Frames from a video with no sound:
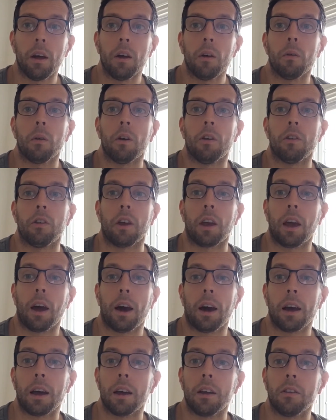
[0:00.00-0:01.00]
Whereas a
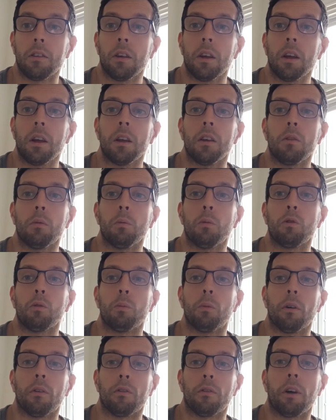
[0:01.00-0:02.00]
kite is much
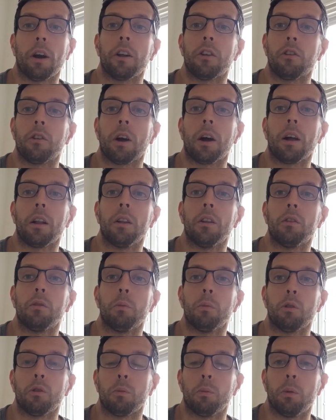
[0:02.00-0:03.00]
more fragile, it's
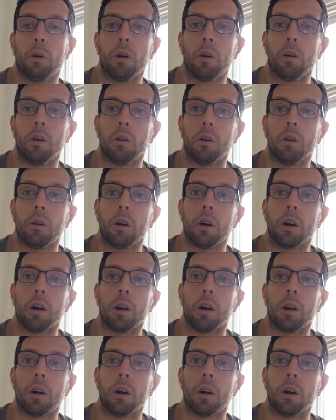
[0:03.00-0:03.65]
much more